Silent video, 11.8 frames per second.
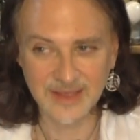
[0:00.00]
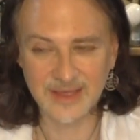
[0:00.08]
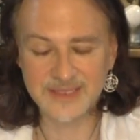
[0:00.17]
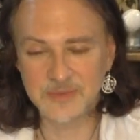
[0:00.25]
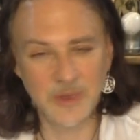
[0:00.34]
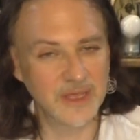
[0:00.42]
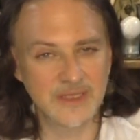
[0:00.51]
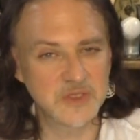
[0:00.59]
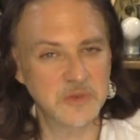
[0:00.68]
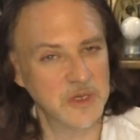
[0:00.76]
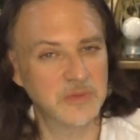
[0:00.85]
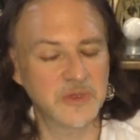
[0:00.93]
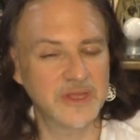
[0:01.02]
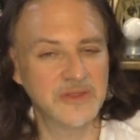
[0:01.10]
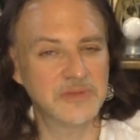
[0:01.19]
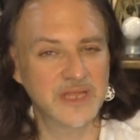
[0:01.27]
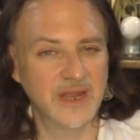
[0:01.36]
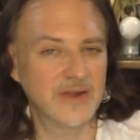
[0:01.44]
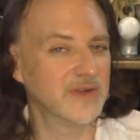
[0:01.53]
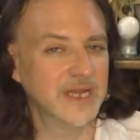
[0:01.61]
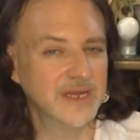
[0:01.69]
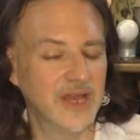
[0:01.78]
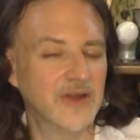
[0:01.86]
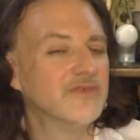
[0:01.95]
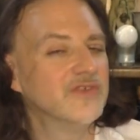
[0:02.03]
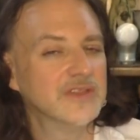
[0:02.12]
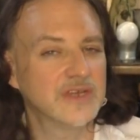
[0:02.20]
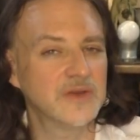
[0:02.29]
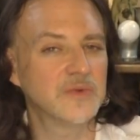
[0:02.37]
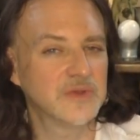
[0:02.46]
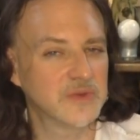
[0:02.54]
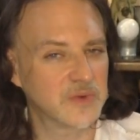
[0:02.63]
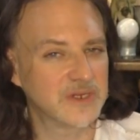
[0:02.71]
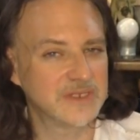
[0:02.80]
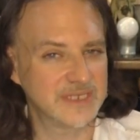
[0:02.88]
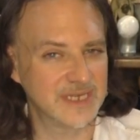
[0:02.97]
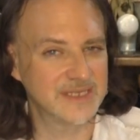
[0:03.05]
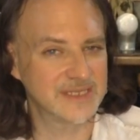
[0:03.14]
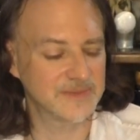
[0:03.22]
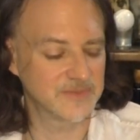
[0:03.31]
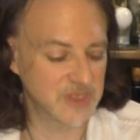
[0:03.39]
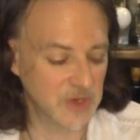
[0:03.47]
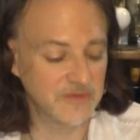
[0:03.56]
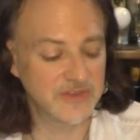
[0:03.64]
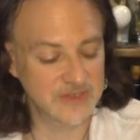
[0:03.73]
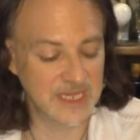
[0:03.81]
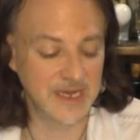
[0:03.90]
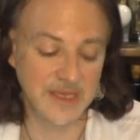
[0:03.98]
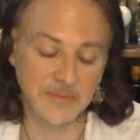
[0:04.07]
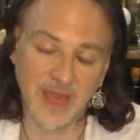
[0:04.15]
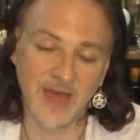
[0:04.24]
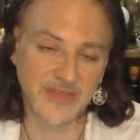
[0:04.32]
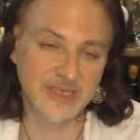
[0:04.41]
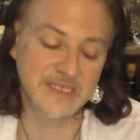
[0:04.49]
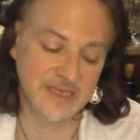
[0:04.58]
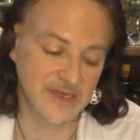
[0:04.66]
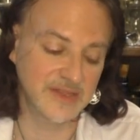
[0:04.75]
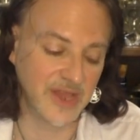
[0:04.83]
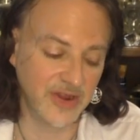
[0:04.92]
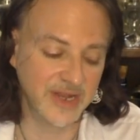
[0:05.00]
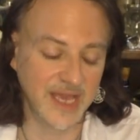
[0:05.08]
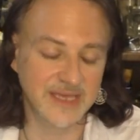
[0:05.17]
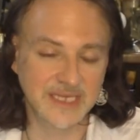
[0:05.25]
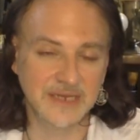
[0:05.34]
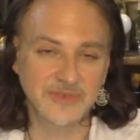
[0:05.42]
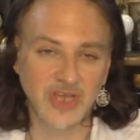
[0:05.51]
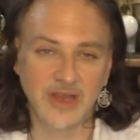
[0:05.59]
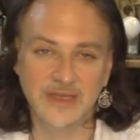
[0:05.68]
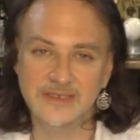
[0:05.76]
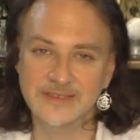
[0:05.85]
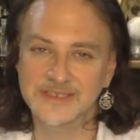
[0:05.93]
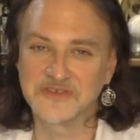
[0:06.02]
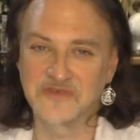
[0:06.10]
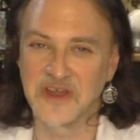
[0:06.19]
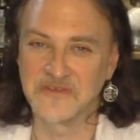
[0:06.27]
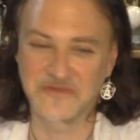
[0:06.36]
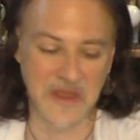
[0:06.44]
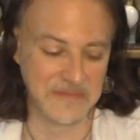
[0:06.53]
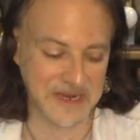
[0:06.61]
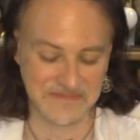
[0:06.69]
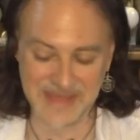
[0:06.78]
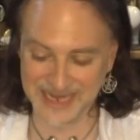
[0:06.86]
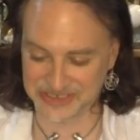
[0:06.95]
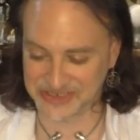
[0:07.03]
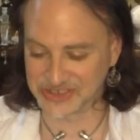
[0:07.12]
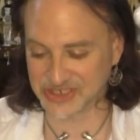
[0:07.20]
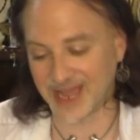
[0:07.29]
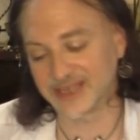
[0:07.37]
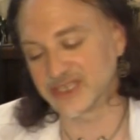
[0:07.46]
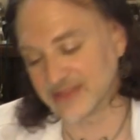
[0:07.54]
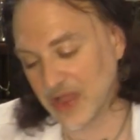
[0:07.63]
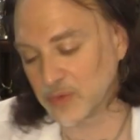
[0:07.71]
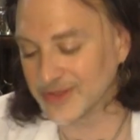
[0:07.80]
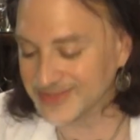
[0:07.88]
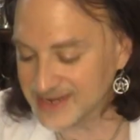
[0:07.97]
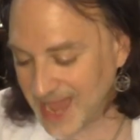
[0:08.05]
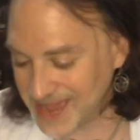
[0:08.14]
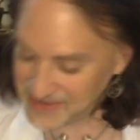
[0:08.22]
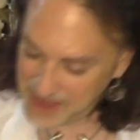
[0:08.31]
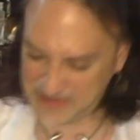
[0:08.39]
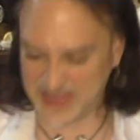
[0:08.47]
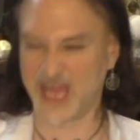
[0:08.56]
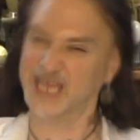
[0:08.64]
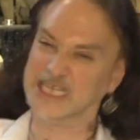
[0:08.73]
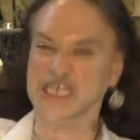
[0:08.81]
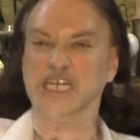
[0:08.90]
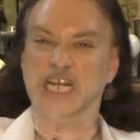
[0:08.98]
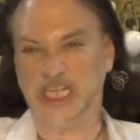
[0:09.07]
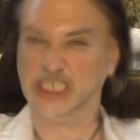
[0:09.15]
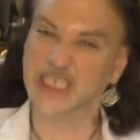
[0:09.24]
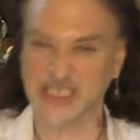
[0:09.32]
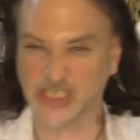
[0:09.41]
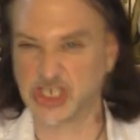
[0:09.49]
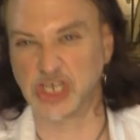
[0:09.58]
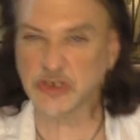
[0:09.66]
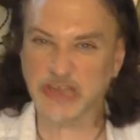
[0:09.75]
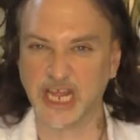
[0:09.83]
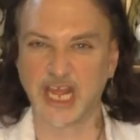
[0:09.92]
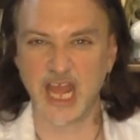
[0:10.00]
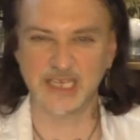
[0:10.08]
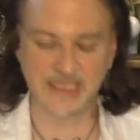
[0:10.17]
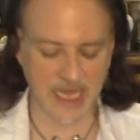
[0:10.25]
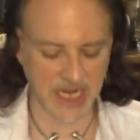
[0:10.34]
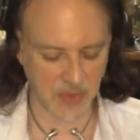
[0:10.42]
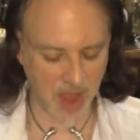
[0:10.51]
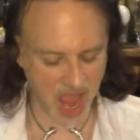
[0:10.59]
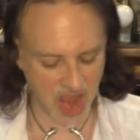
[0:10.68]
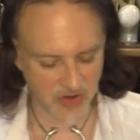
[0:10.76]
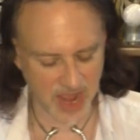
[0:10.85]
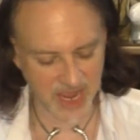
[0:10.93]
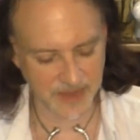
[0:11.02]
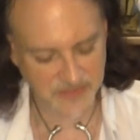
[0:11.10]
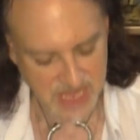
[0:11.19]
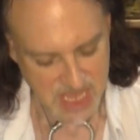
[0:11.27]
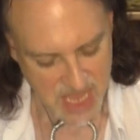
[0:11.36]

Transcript: That's billions of people on the planet right now if you look at where the world is. So if there's any empathic skill there, and yes, I'm talking to the divine feminine magical child on that, where the knight might be like, let's go kick ass anyway, right?